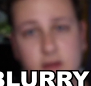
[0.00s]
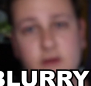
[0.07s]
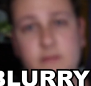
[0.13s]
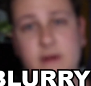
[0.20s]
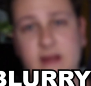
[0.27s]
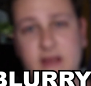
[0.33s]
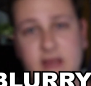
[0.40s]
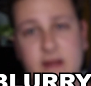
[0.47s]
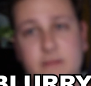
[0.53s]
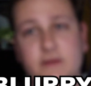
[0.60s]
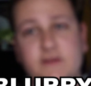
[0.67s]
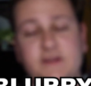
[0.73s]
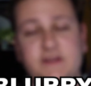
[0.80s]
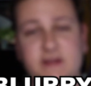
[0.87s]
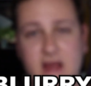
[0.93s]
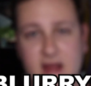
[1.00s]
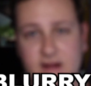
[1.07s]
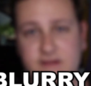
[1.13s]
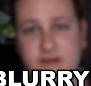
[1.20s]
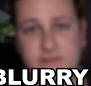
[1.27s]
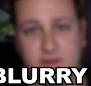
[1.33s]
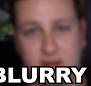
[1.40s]
Hello my gamers and
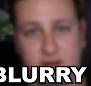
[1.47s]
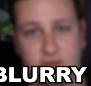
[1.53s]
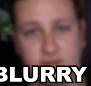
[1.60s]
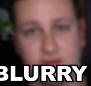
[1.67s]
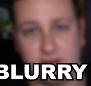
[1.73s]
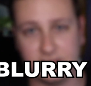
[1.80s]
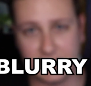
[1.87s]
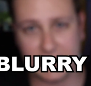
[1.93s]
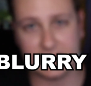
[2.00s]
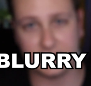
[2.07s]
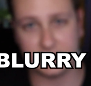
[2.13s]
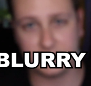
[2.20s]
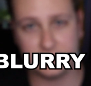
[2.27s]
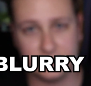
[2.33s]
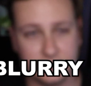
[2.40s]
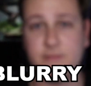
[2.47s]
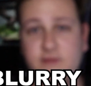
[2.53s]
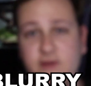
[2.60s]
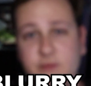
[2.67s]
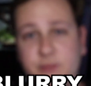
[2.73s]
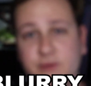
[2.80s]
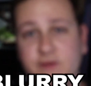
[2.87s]
tax evaders alike. I'm
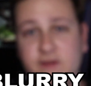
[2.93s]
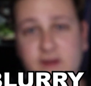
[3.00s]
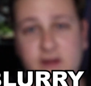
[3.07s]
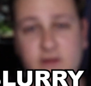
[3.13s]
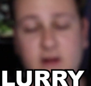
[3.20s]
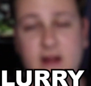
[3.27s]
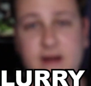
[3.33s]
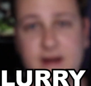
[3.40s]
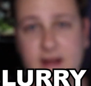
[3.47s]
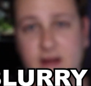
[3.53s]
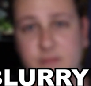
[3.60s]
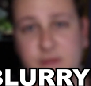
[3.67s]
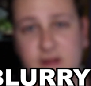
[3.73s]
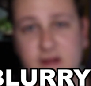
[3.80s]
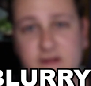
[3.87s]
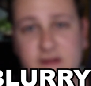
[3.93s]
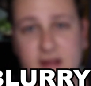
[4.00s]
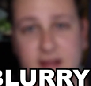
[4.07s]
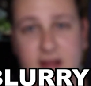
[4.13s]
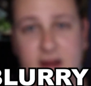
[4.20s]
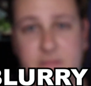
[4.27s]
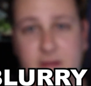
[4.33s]
super sick right now because
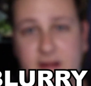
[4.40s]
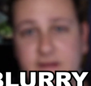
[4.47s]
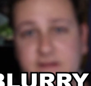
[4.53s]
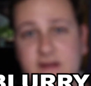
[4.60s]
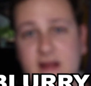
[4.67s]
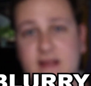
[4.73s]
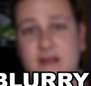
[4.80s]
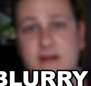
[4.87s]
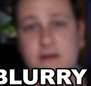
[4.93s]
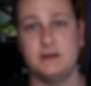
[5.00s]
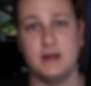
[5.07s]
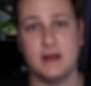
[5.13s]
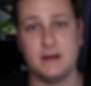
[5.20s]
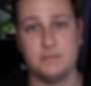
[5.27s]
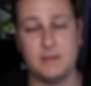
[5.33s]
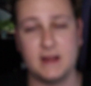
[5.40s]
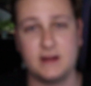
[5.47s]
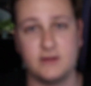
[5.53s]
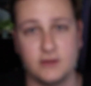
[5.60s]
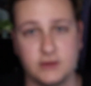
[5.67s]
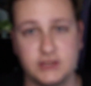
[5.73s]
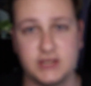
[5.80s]
I got my second uh,
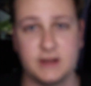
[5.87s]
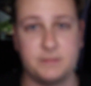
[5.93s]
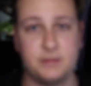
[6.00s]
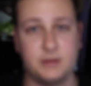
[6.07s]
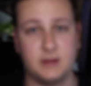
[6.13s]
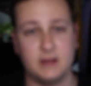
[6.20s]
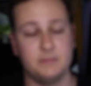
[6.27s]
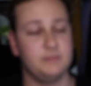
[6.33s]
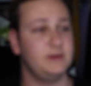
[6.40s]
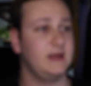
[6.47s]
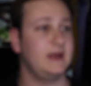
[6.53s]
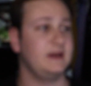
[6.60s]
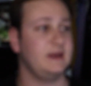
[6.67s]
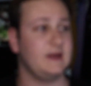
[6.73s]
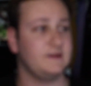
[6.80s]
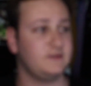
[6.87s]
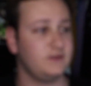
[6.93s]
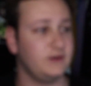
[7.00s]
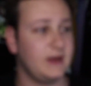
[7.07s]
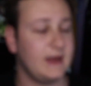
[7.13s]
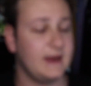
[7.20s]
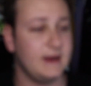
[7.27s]
microchip implant
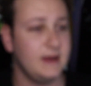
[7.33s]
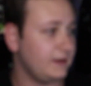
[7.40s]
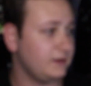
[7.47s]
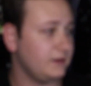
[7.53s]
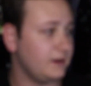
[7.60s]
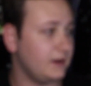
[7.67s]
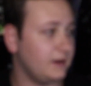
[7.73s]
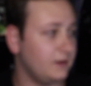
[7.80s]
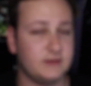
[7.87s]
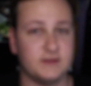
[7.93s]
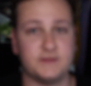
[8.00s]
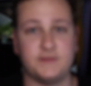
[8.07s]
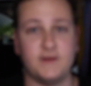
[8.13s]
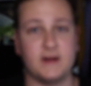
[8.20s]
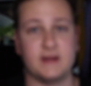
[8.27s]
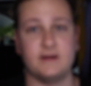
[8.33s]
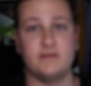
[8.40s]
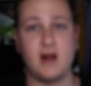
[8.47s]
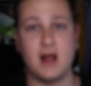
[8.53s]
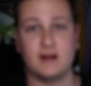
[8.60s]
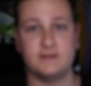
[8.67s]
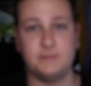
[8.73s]
yesterday and you know, it just fucking
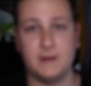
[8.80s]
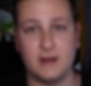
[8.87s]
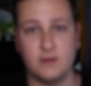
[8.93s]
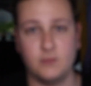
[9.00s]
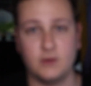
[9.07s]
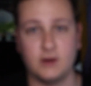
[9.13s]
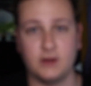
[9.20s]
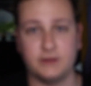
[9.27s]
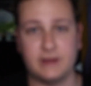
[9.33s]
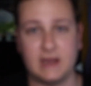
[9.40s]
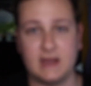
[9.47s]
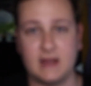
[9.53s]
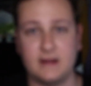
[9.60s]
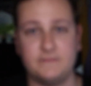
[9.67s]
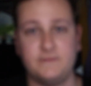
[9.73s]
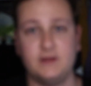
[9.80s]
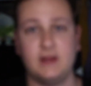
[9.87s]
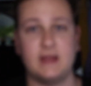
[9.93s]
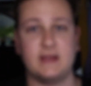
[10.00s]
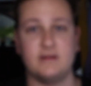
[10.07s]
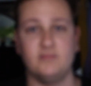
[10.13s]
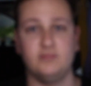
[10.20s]
rocked my world. I, I feel
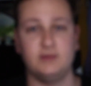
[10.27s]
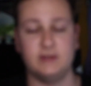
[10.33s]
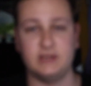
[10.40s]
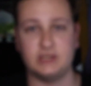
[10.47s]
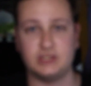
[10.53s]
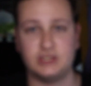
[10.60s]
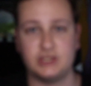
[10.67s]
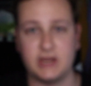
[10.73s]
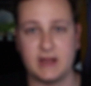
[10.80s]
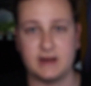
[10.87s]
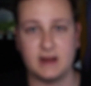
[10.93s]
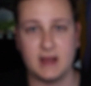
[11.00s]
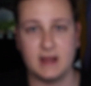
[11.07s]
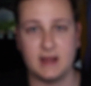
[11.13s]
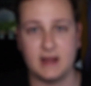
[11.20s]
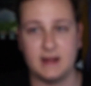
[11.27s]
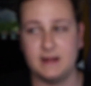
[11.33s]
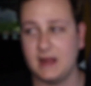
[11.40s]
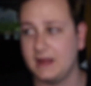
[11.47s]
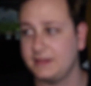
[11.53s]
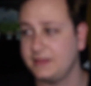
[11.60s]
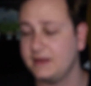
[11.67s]
like complete shit.
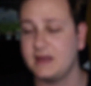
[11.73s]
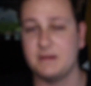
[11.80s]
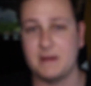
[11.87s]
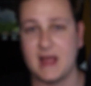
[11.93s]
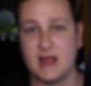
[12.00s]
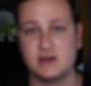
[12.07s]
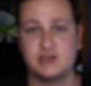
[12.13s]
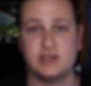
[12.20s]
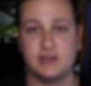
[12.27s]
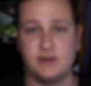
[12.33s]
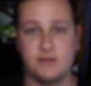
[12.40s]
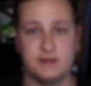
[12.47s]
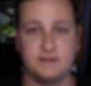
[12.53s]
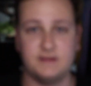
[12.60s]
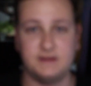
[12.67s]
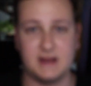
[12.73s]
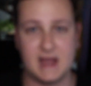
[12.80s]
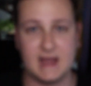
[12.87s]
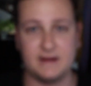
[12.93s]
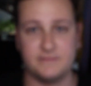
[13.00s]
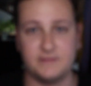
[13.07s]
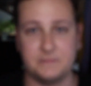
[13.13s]
I, I, I think I'm actually going to
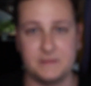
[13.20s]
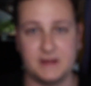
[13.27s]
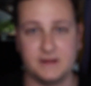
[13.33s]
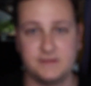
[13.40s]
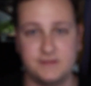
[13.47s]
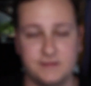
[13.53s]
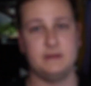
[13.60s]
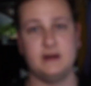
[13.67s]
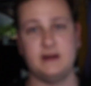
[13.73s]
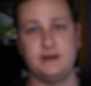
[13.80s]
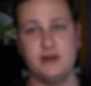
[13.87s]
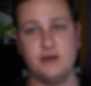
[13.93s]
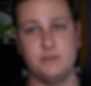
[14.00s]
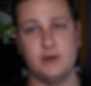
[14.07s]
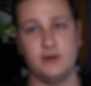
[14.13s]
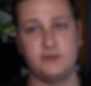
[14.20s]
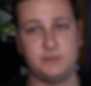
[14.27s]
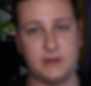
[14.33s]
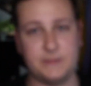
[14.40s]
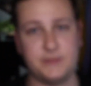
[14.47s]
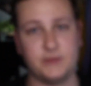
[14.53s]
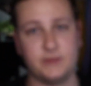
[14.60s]
die from this. I mean, I know
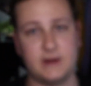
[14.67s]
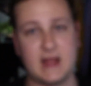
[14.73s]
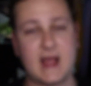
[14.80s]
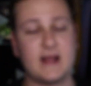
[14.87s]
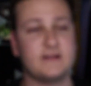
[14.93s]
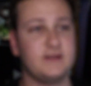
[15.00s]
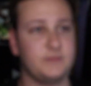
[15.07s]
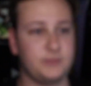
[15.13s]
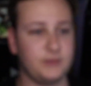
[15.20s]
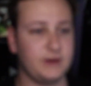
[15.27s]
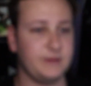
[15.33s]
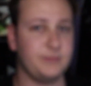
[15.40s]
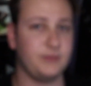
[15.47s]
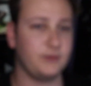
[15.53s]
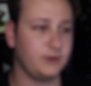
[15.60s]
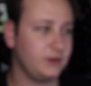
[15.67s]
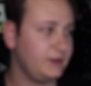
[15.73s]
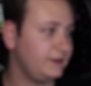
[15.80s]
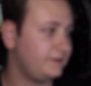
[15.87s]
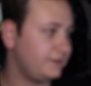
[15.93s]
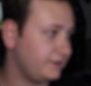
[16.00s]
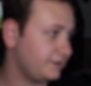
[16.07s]
most people reacted pretty
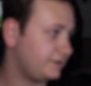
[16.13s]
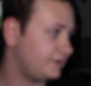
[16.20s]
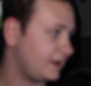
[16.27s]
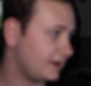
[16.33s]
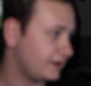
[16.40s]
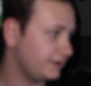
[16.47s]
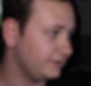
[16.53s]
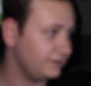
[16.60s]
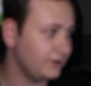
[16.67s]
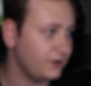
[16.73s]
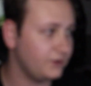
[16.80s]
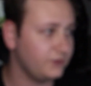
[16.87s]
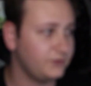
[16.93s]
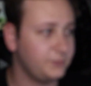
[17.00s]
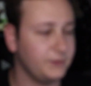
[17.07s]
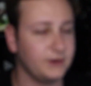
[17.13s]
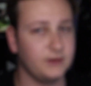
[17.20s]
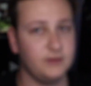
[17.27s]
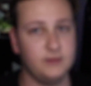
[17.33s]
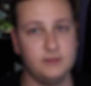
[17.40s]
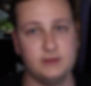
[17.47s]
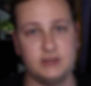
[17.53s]
poorly to the second dose,
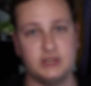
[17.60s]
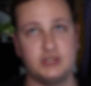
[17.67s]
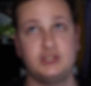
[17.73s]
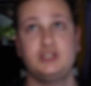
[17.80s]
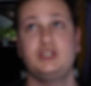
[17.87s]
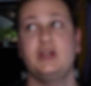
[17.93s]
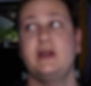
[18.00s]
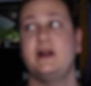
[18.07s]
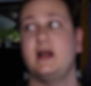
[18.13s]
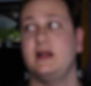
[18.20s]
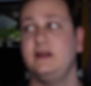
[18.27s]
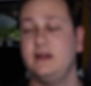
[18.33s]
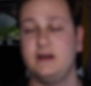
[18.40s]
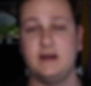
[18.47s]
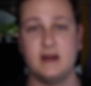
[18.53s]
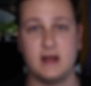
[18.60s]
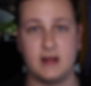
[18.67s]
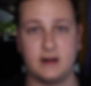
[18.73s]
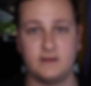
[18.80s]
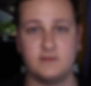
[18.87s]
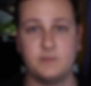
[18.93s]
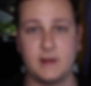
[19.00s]
but holy shit, I did
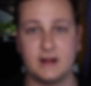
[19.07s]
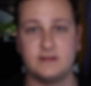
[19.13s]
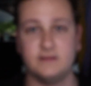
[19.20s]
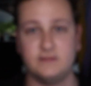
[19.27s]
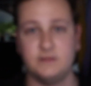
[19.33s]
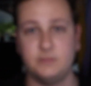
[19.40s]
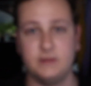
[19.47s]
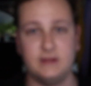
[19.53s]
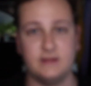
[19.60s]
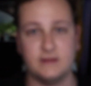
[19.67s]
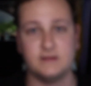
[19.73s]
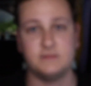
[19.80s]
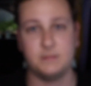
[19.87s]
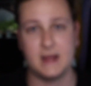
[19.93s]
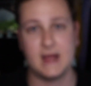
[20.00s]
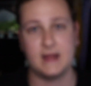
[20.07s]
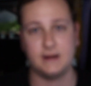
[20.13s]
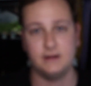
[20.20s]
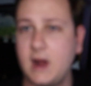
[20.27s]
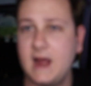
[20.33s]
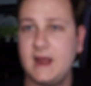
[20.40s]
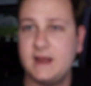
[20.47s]
not expect it to be this
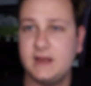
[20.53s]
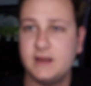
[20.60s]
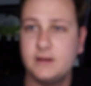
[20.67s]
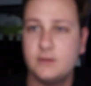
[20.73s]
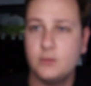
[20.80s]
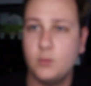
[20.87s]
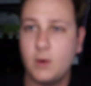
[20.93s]
bad. Why?